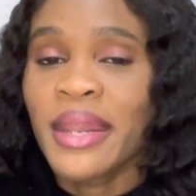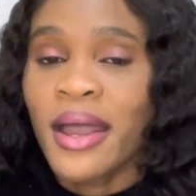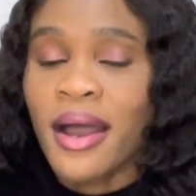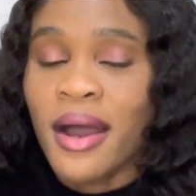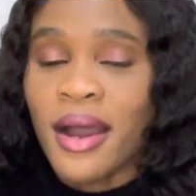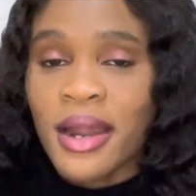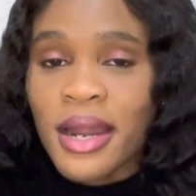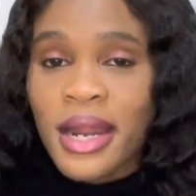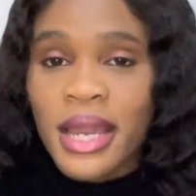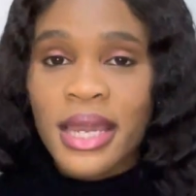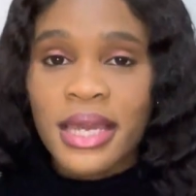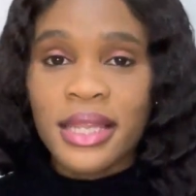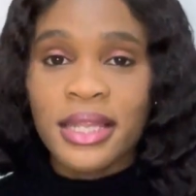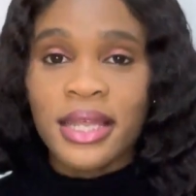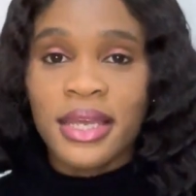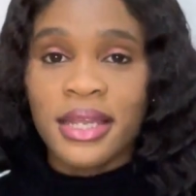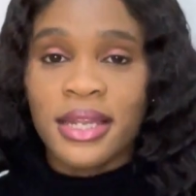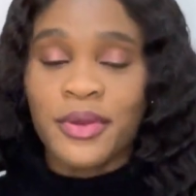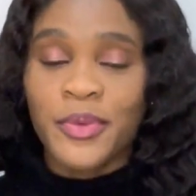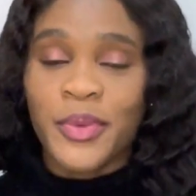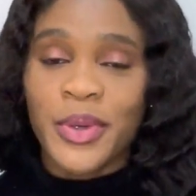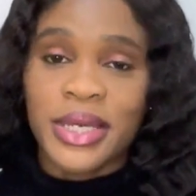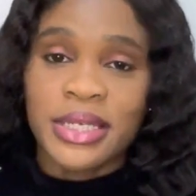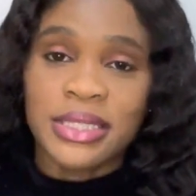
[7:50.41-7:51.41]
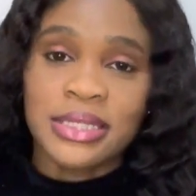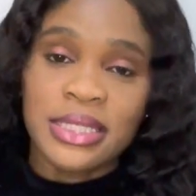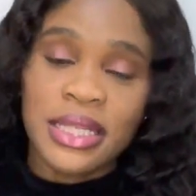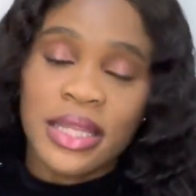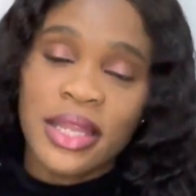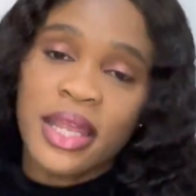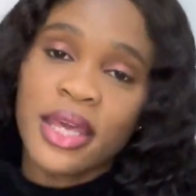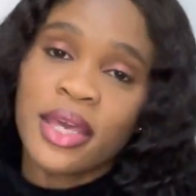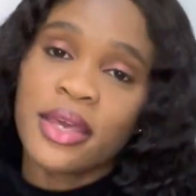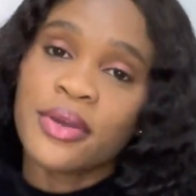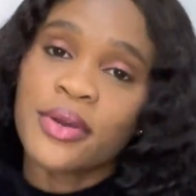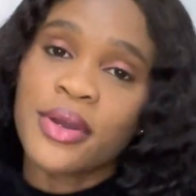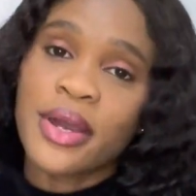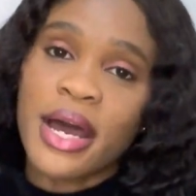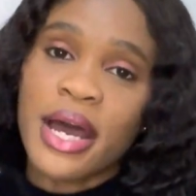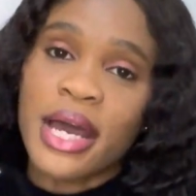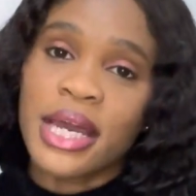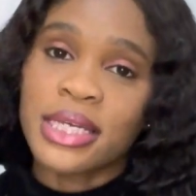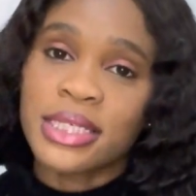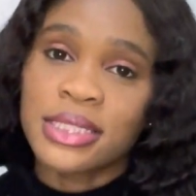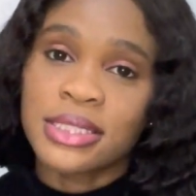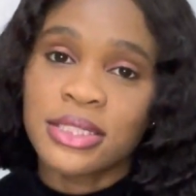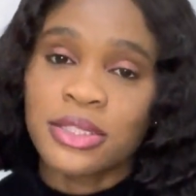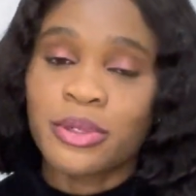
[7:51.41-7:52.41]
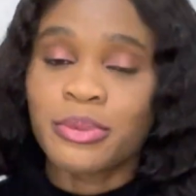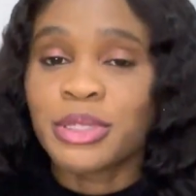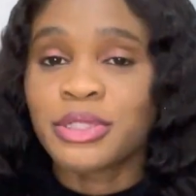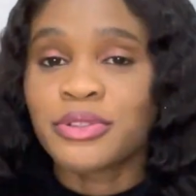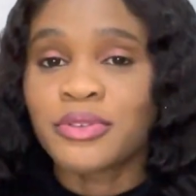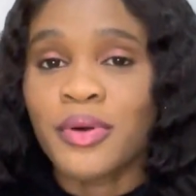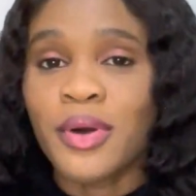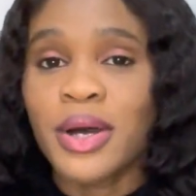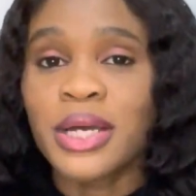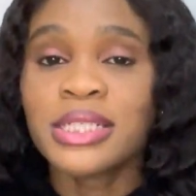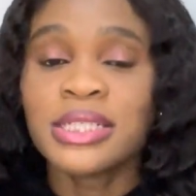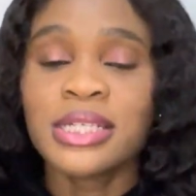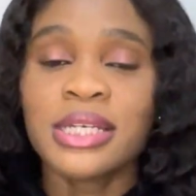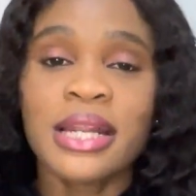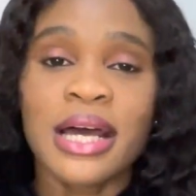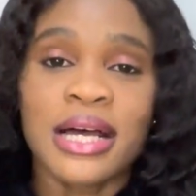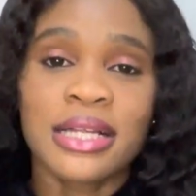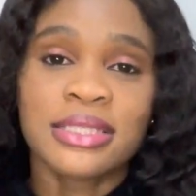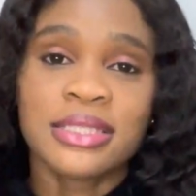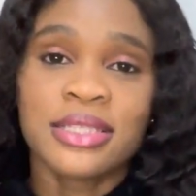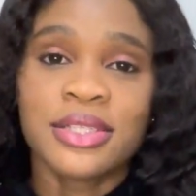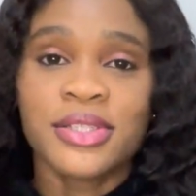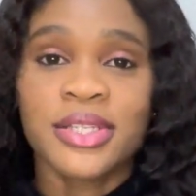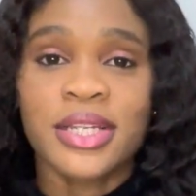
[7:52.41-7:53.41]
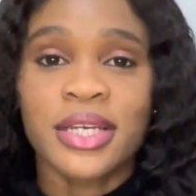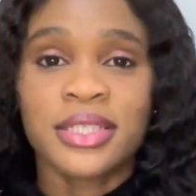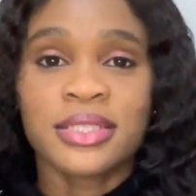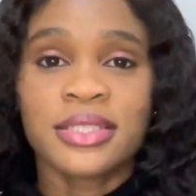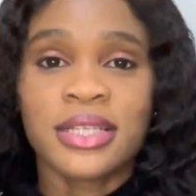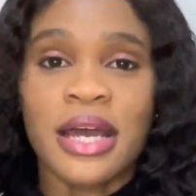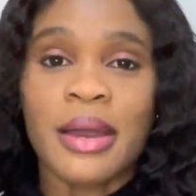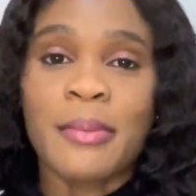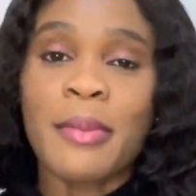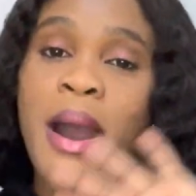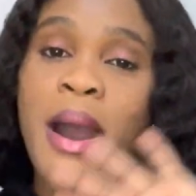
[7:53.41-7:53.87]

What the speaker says: All right, anyways, thank you guys so much for watching. I'll see you next time.